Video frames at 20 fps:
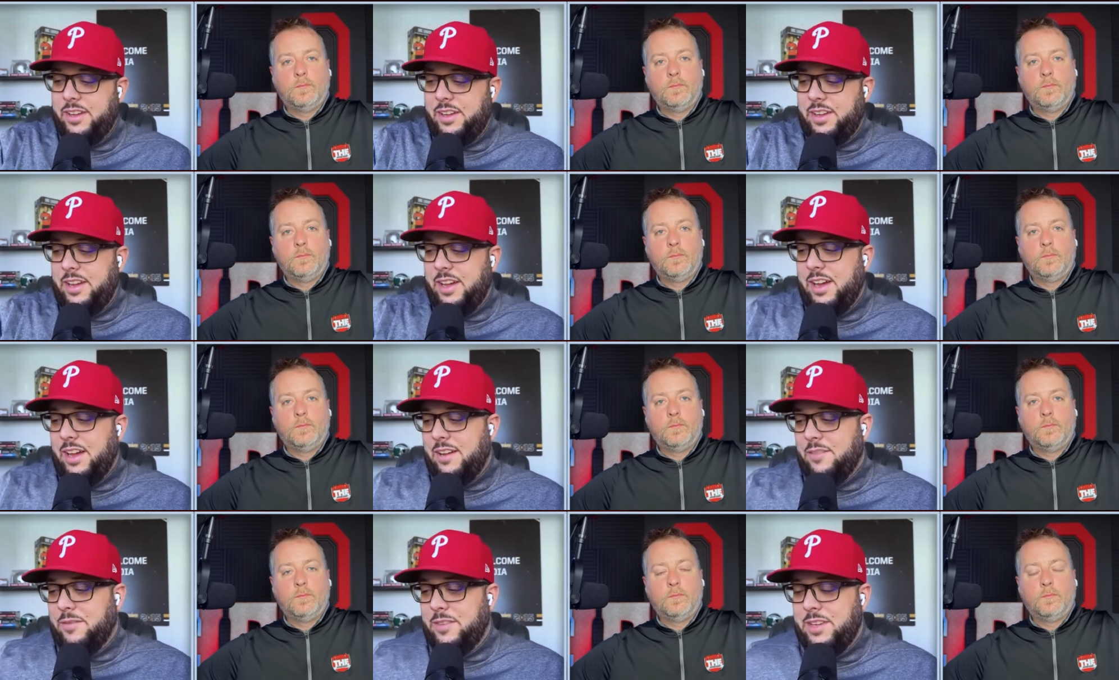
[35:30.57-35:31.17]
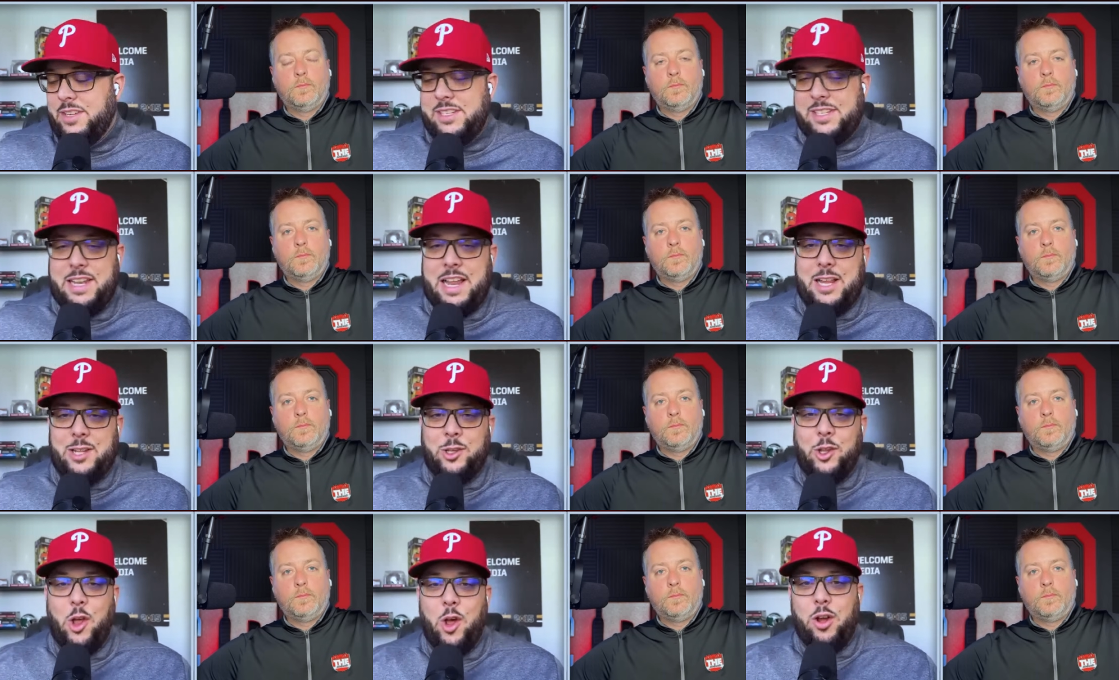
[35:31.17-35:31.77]
Speaker 1: um, is
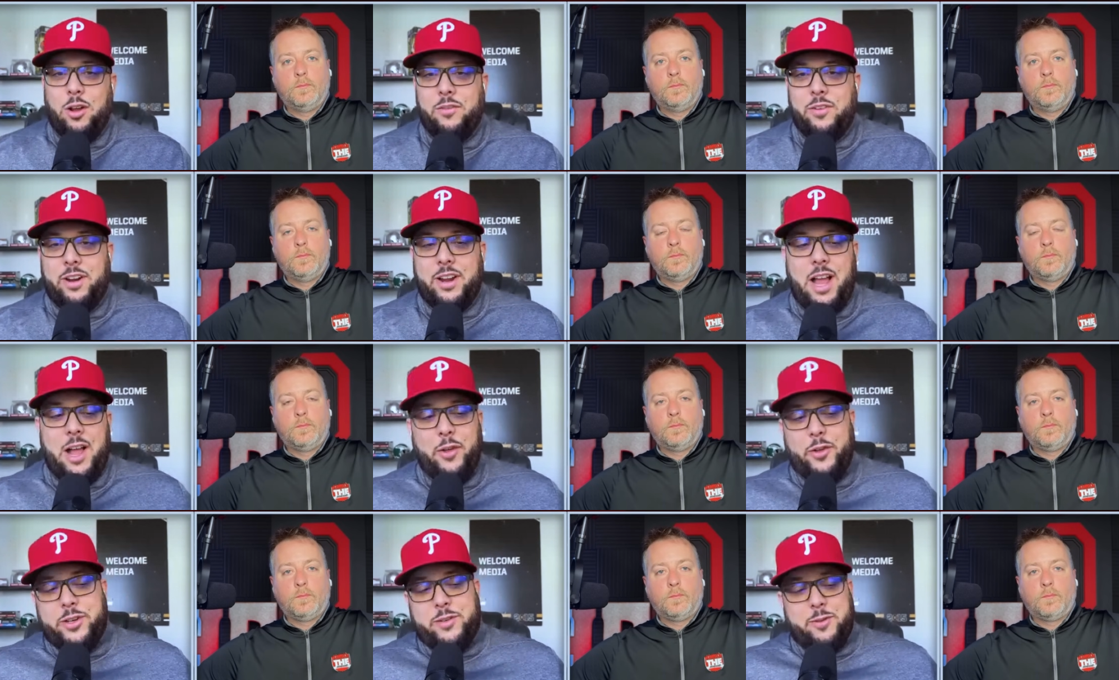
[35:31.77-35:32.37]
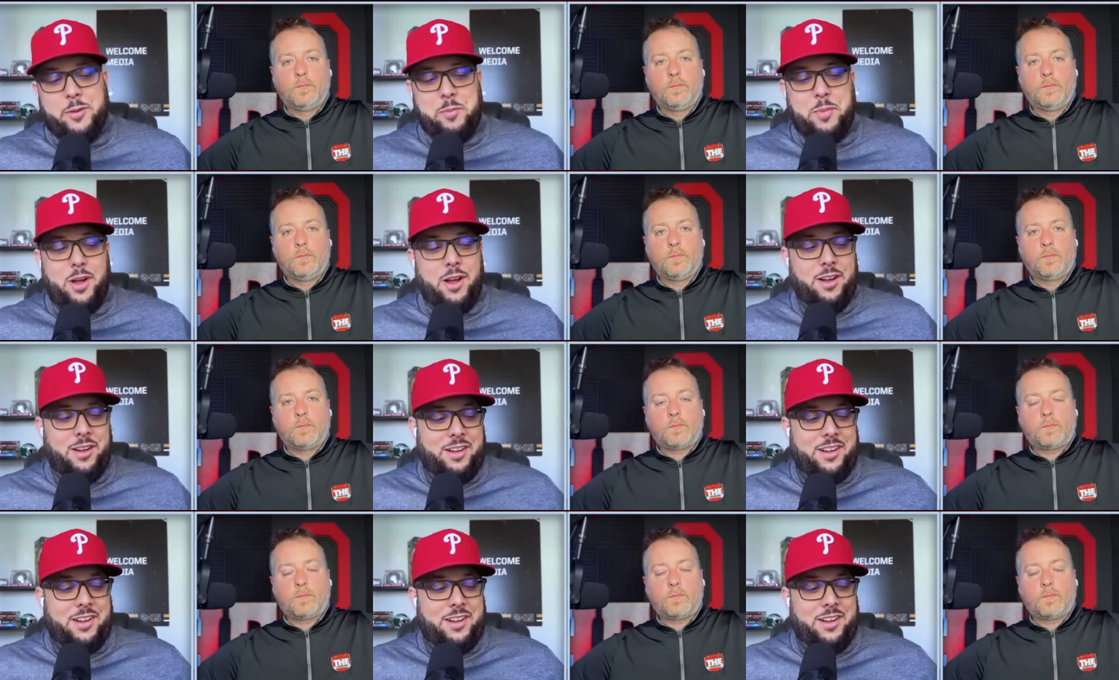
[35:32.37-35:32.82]
not long for college football